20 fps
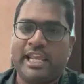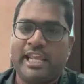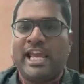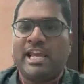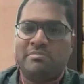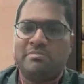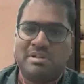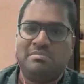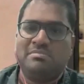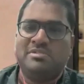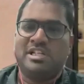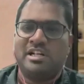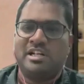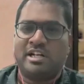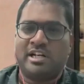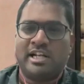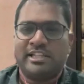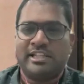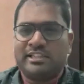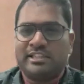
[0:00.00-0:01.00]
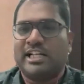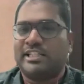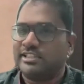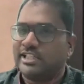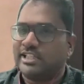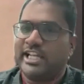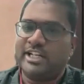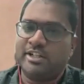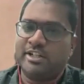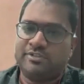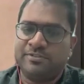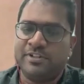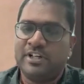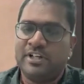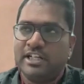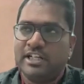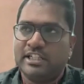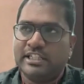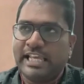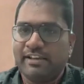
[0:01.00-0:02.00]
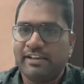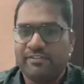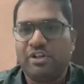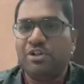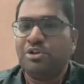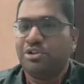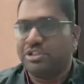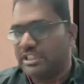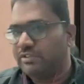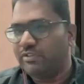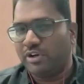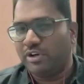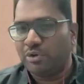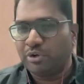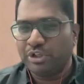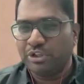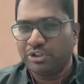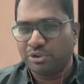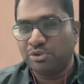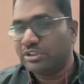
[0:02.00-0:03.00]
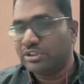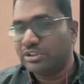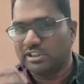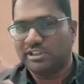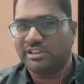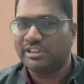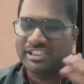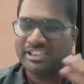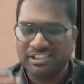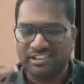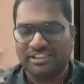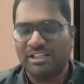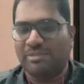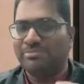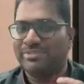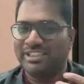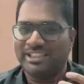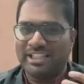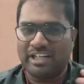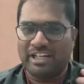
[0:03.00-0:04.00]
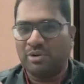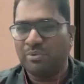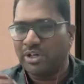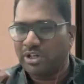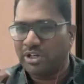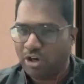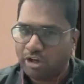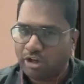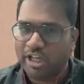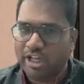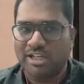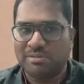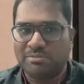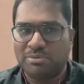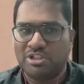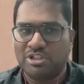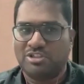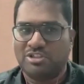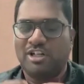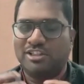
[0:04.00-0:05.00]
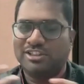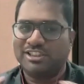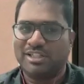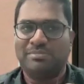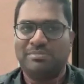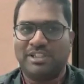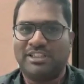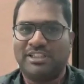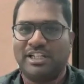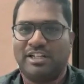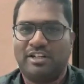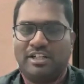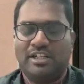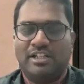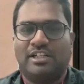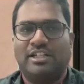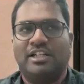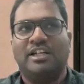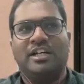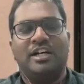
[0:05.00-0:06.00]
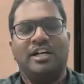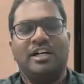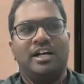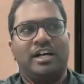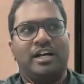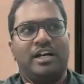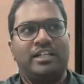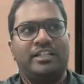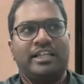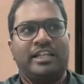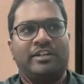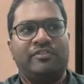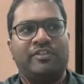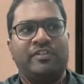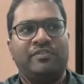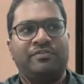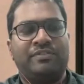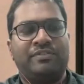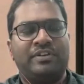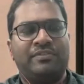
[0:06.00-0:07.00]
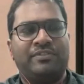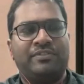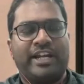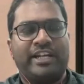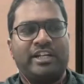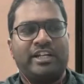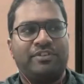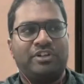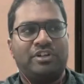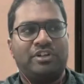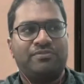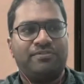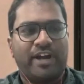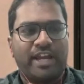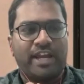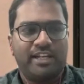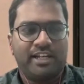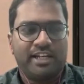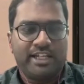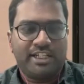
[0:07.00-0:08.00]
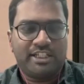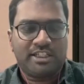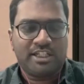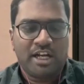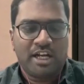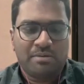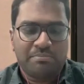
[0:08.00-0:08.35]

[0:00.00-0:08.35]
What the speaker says: AI meme generator. I think that's kind of the evolution that we're going through. This is still something that we're talking about. It's not something that that we have kind of finalized.